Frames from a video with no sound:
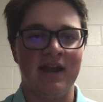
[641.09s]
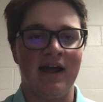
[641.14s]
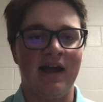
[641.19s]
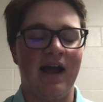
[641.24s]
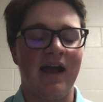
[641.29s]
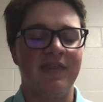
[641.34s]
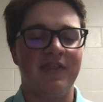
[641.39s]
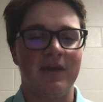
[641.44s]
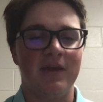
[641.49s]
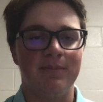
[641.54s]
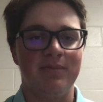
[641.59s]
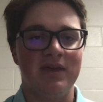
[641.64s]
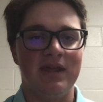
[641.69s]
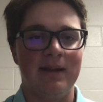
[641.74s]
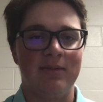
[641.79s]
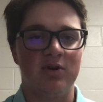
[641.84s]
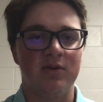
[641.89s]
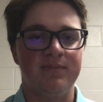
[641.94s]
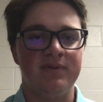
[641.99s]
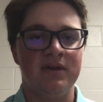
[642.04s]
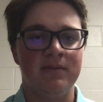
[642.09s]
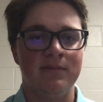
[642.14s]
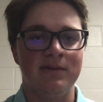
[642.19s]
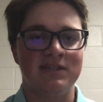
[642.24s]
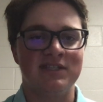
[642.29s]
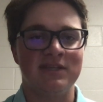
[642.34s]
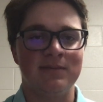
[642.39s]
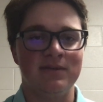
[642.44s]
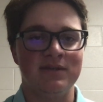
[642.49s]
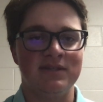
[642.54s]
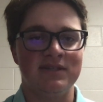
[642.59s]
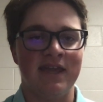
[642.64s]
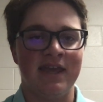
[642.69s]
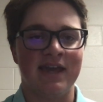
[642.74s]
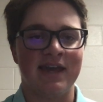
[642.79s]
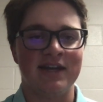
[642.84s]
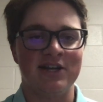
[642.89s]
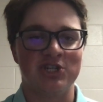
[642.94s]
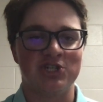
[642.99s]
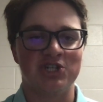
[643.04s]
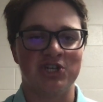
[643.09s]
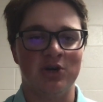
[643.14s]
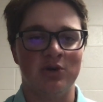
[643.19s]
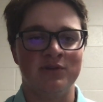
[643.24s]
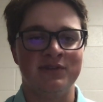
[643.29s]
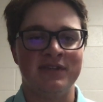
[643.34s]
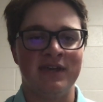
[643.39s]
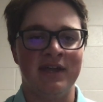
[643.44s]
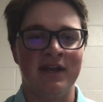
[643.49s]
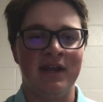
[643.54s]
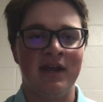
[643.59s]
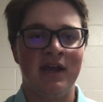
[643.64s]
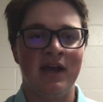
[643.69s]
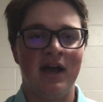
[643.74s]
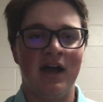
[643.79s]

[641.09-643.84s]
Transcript: I think being able to beat Mississippi State kind of shows that,